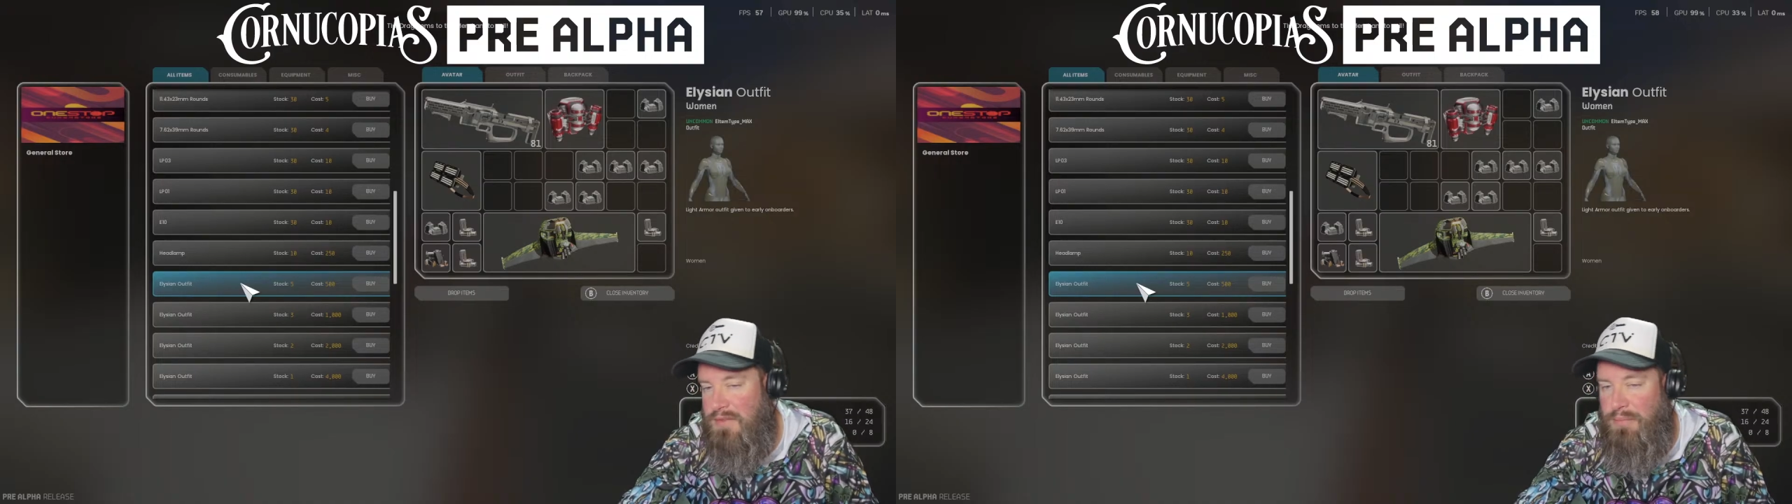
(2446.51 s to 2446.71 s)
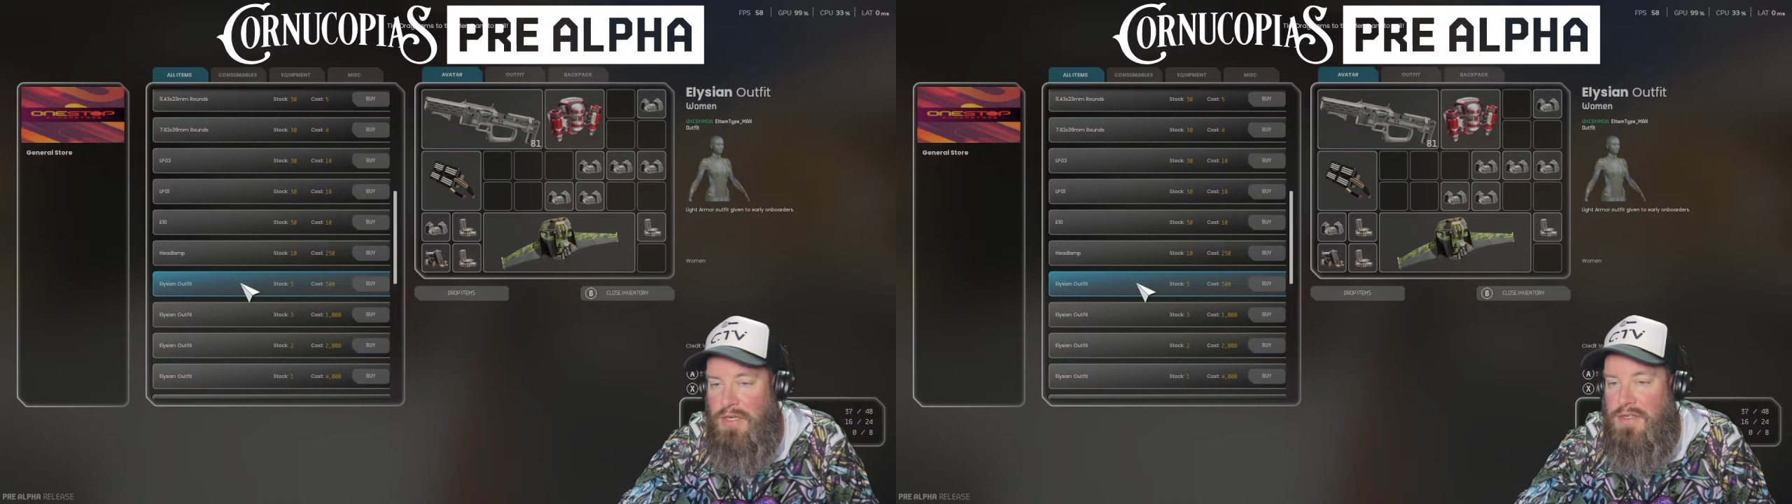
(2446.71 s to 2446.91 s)

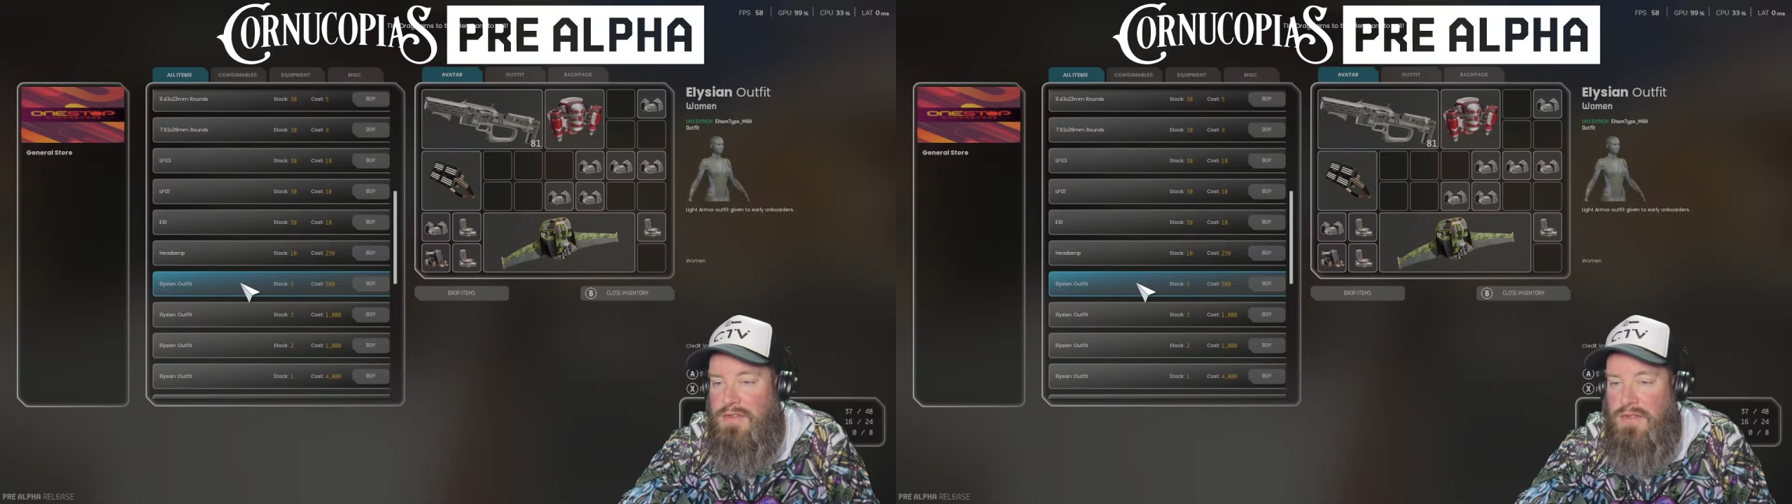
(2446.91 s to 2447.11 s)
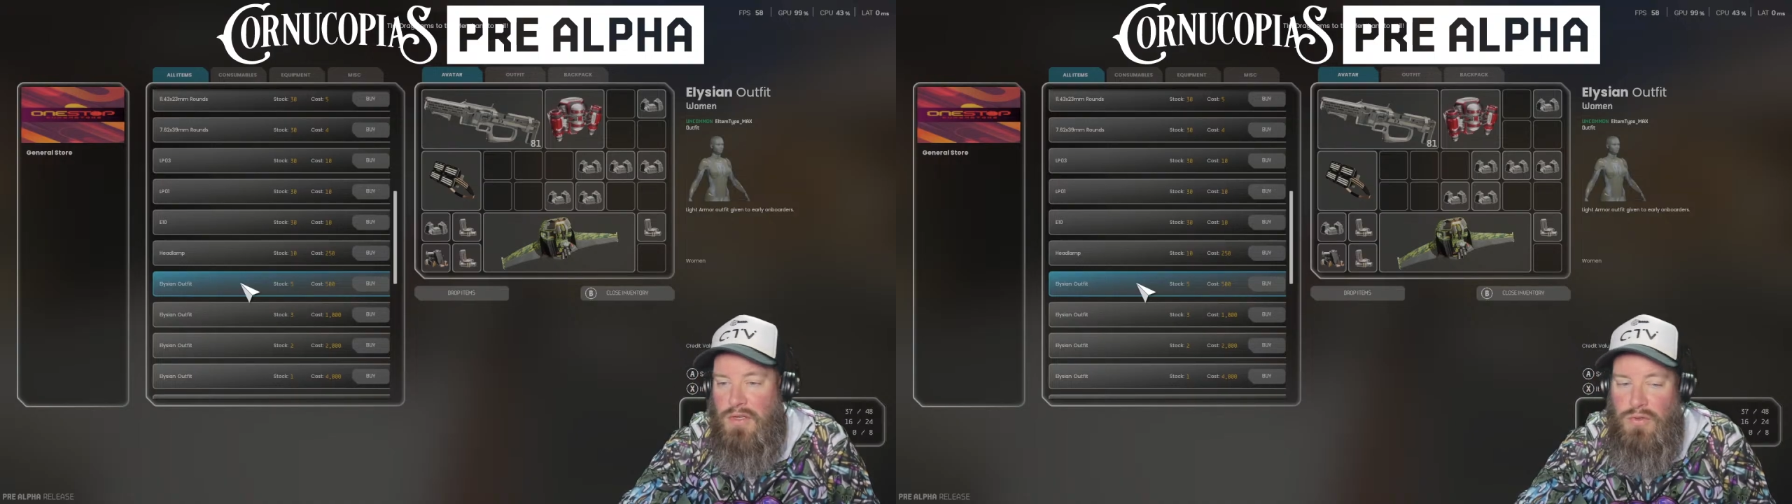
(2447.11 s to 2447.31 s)

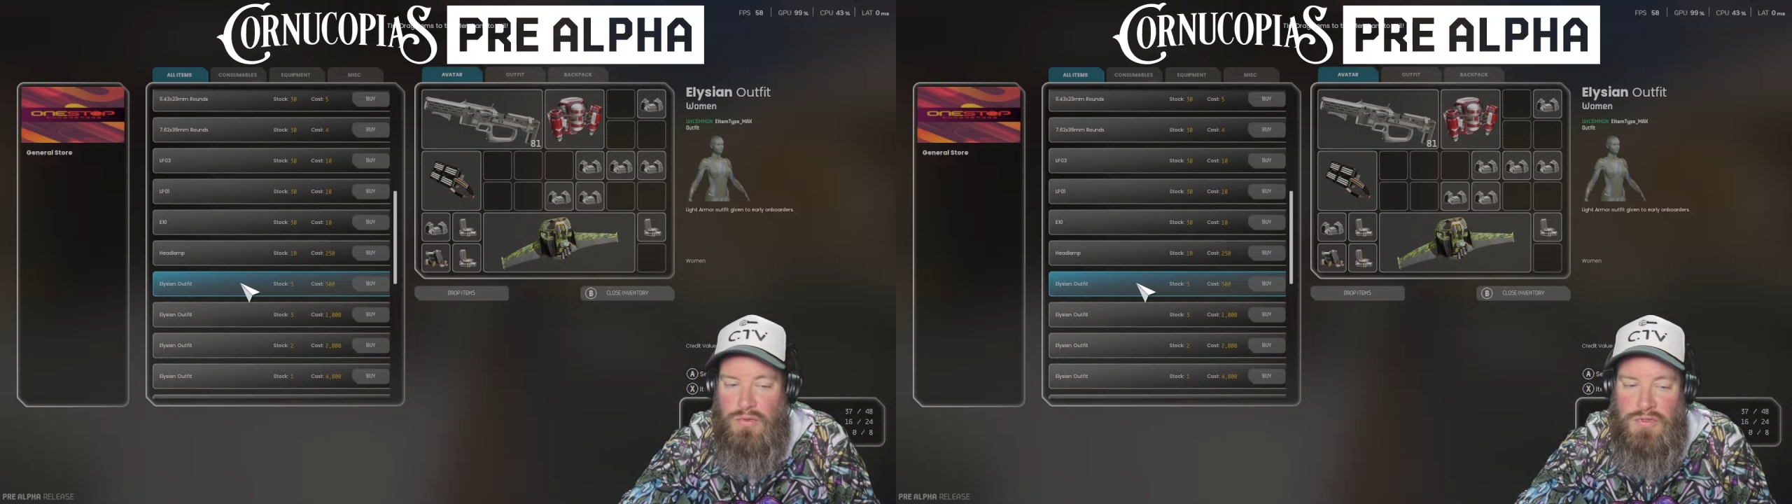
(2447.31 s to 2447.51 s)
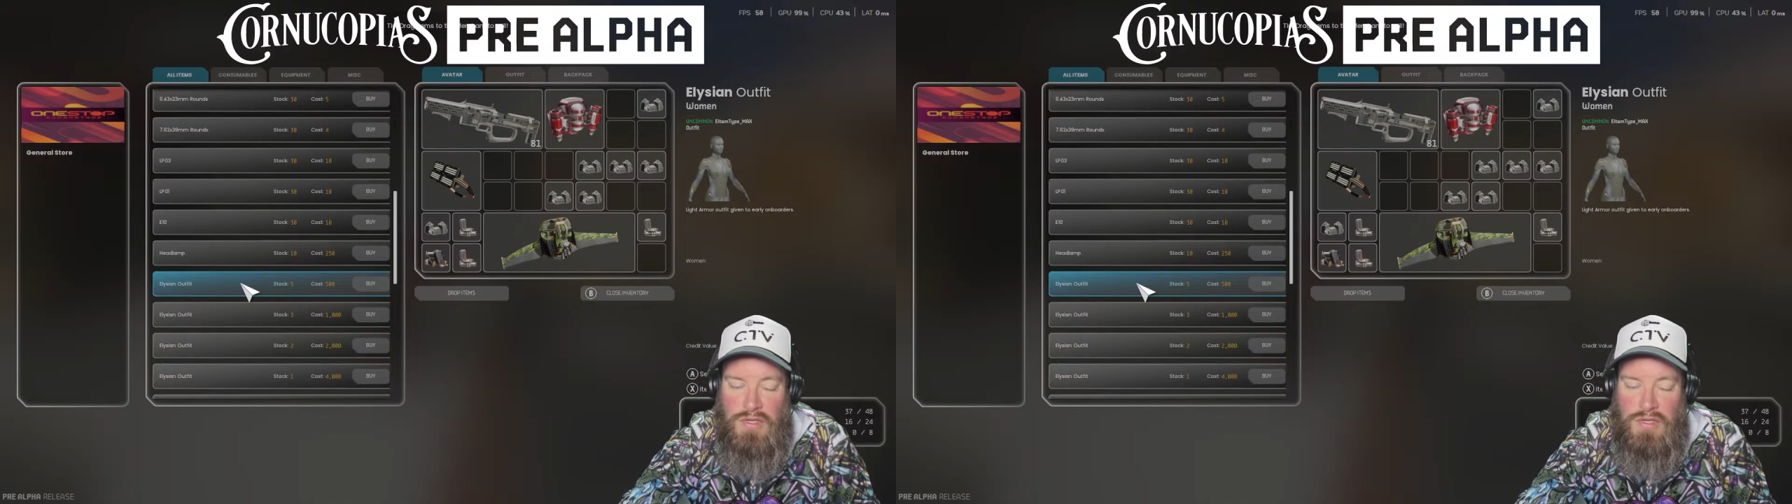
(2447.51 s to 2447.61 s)
because those